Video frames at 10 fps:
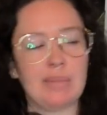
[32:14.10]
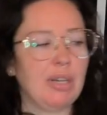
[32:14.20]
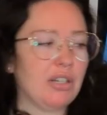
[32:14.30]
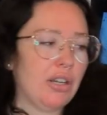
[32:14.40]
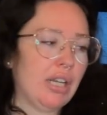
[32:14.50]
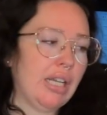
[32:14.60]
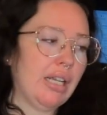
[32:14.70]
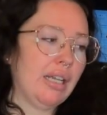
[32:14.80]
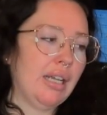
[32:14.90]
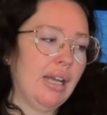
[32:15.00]
Justin
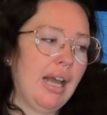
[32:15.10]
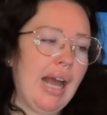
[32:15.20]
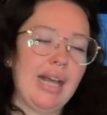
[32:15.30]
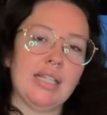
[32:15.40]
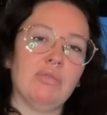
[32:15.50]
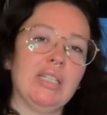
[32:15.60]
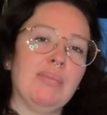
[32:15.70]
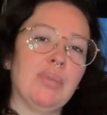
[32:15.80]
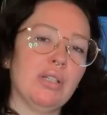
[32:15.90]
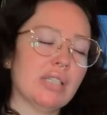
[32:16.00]
Baldoni has
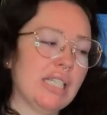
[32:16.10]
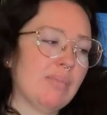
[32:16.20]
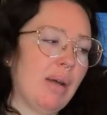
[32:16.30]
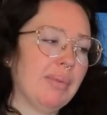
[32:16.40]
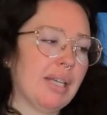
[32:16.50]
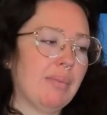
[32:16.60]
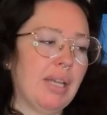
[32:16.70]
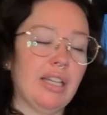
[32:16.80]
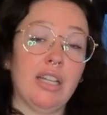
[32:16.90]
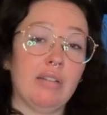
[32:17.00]
really built his public
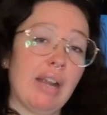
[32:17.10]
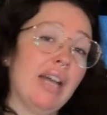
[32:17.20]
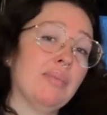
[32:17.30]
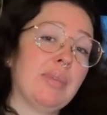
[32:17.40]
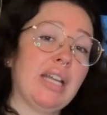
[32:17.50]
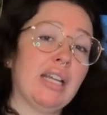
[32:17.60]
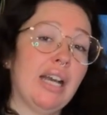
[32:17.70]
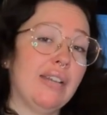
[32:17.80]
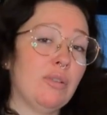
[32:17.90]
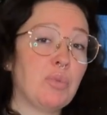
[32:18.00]
opinion around
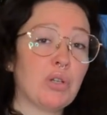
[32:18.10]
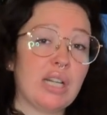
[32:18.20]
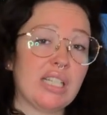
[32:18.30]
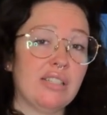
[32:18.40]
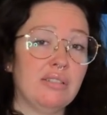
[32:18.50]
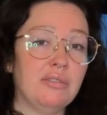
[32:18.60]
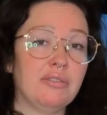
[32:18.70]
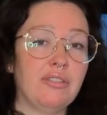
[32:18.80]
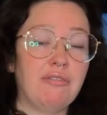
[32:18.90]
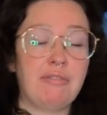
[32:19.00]
being kind of a
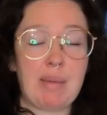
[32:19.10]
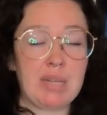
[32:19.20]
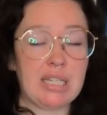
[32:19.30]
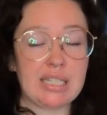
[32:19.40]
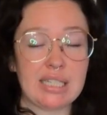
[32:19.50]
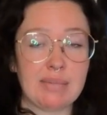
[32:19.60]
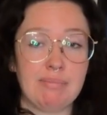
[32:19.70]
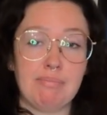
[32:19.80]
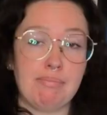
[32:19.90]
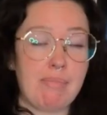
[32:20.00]
progressive,
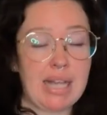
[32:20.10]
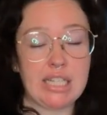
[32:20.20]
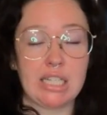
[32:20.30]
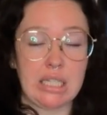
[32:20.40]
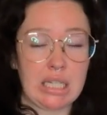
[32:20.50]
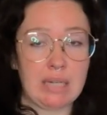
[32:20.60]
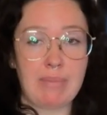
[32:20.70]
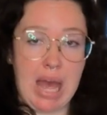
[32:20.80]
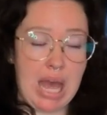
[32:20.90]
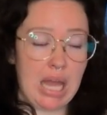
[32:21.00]
feminist,
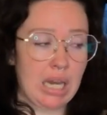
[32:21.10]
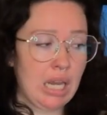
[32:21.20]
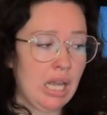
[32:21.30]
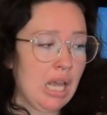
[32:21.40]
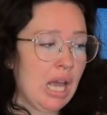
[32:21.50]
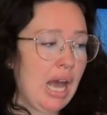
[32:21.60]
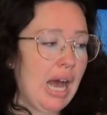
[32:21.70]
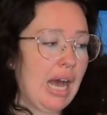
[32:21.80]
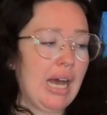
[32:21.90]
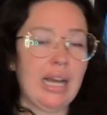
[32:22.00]
masculine man.
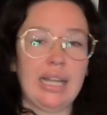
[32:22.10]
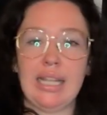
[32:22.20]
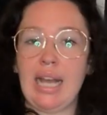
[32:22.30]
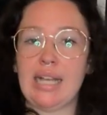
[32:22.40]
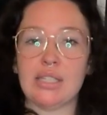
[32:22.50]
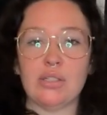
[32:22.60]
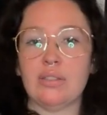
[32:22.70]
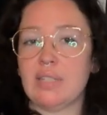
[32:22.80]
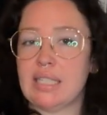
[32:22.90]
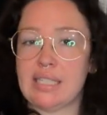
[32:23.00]
He has
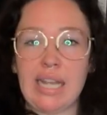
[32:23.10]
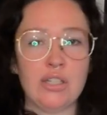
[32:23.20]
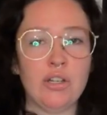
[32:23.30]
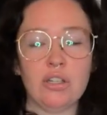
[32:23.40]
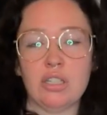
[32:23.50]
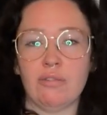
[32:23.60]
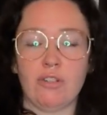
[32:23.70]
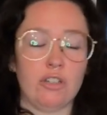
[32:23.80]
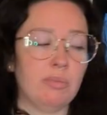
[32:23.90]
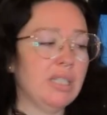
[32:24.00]
all of these TED Talks
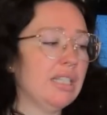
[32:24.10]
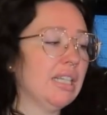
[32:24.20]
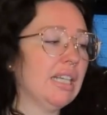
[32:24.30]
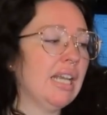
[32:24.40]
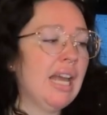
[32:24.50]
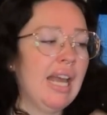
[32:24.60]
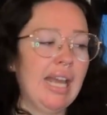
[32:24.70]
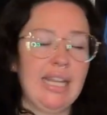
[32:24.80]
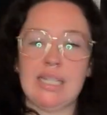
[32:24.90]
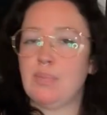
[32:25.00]
on vulnerability,
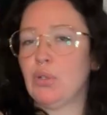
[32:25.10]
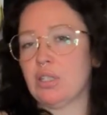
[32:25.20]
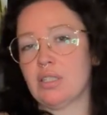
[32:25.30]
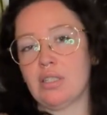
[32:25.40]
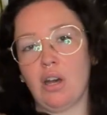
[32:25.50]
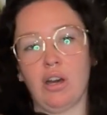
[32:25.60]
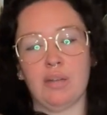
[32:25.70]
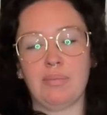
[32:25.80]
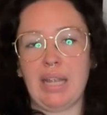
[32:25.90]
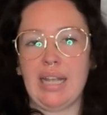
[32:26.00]
his books
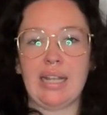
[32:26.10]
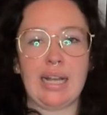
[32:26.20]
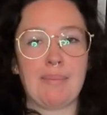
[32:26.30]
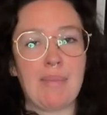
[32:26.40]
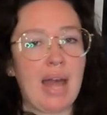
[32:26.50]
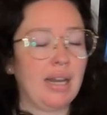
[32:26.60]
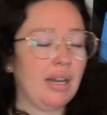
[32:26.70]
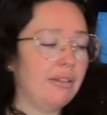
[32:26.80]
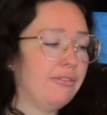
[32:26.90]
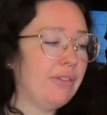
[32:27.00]
on being like a
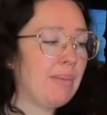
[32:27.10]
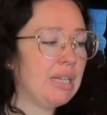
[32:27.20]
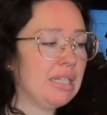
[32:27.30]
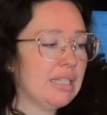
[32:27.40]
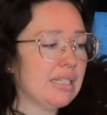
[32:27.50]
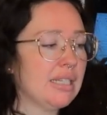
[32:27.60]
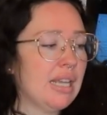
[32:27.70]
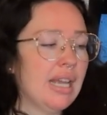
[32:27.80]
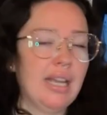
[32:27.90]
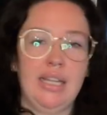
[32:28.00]
man enough
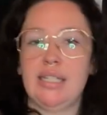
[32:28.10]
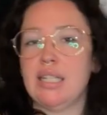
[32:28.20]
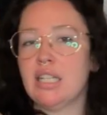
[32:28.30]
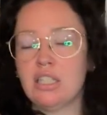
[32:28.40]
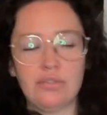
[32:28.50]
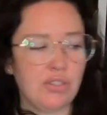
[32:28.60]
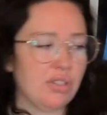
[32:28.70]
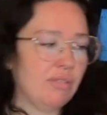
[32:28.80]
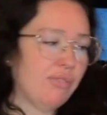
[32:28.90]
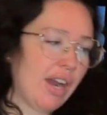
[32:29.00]
feminist, his
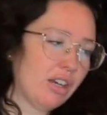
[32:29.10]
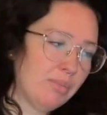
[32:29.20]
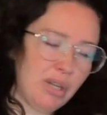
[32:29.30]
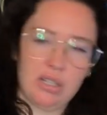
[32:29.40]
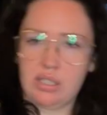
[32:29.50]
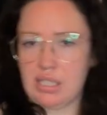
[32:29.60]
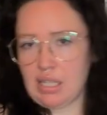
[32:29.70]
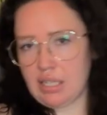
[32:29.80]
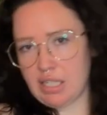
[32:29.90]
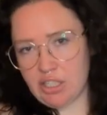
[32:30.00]
interviews and viral posts
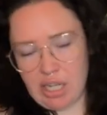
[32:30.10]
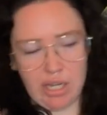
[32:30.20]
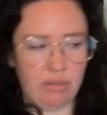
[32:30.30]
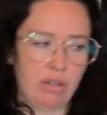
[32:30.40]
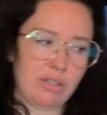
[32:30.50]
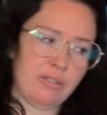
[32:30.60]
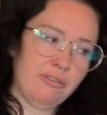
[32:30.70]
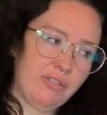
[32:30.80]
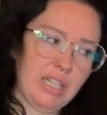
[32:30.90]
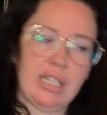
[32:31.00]
discussing gender
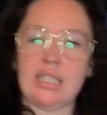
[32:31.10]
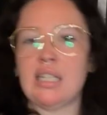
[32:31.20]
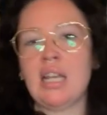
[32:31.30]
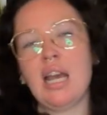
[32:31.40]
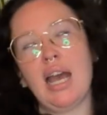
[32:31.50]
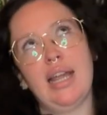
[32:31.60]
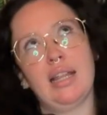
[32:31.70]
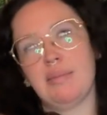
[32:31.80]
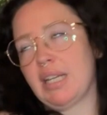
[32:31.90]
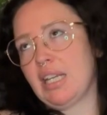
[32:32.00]
roles and feelings.
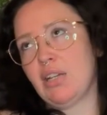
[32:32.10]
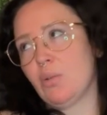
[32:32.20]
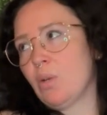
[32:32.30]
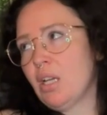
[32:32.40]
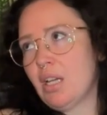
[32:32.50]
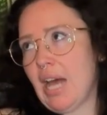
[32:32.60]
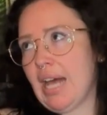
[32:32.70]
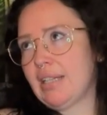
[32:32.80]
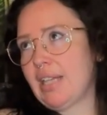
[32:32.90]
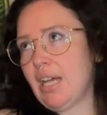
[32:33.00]
I mean, he
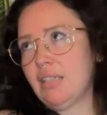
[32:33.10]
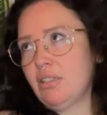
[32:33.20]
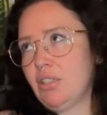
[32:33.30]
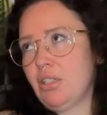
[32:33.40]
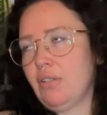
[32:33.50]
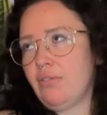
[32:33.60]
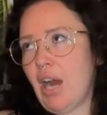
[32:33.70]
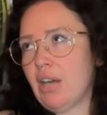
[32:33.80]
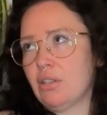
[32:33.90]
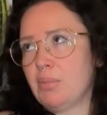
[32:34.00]
had that,
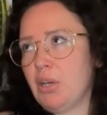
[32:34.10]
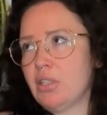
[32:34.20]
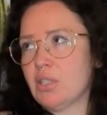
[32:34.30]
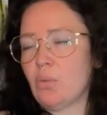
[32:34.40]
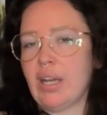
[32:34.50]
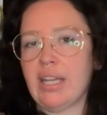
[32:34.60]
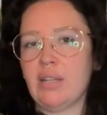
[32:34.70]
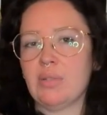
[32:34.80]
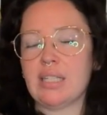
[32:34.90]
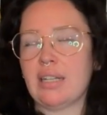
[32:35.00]
viral post
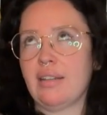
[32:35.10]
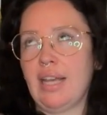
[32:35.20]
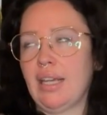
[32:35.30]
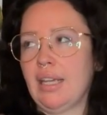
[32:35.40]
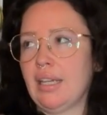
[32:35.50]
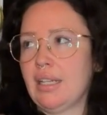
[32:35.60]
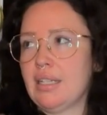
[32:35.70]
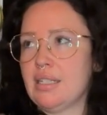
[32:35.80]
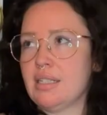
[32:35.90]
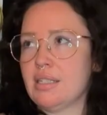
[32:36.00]
where he was like
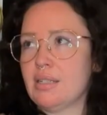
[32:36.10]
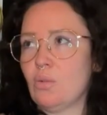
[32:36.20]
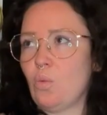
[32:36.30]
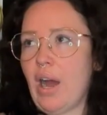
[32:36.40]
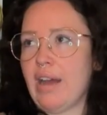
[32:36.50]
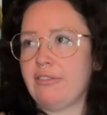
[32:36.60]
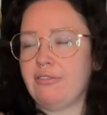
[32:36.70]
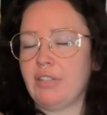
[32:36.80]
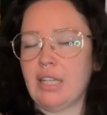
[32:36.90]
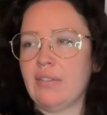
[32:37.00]
thanking his
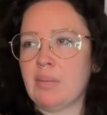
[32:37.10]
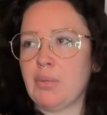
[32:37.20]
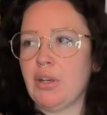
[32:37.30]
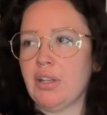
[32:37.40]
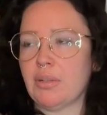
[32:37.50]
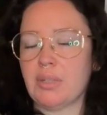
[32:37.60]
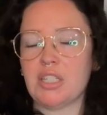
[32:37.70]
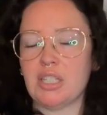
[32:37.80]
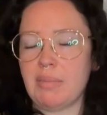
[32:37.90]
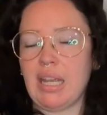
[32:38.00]
wife for giving birth,
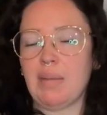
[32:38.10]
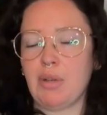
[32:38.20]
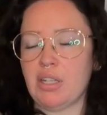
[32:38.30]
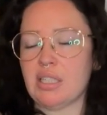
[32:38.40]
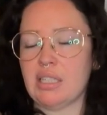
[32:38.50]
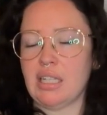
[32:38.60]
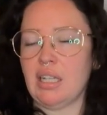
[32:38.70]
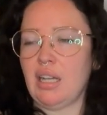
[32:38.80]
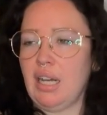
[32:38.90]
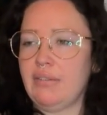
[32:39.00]
which to me
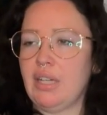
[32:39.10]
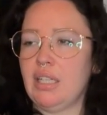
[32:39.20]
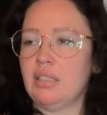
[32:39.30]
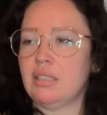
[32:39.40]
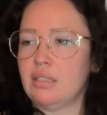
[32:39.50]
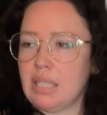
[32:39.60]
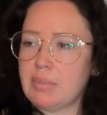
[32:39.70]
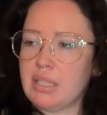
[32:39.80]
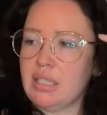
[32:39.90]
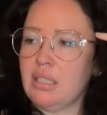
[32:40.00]
personally, I find
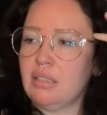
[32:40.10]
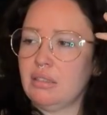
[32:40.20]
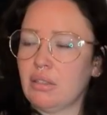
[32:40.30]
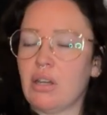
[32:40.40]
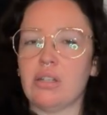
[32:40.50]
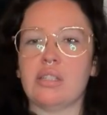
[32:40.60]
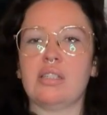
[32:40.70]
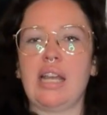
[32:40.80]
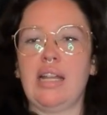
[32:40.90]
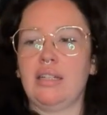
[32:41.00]
deeply
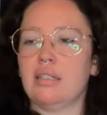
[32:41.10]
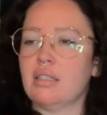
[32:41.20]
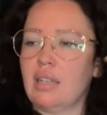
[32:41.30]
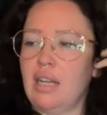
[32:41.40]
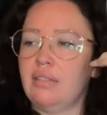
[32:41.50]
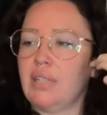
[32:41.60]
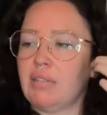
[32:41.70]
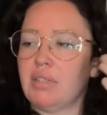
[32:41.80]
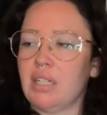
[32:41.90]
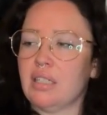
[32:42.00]
gross and kind
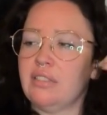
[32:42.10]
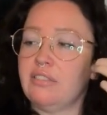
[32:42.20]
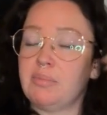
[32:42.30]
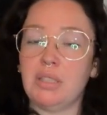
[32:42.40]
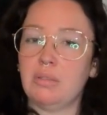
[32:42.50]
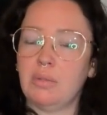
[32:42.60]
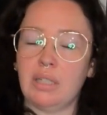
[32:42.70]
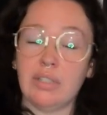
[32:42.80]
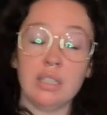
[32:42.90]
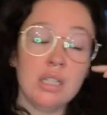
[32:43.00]
of like reductive, but
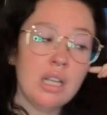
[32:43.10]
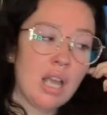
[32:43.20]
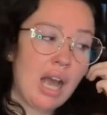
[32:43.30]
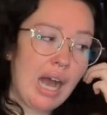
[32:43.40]
whatever.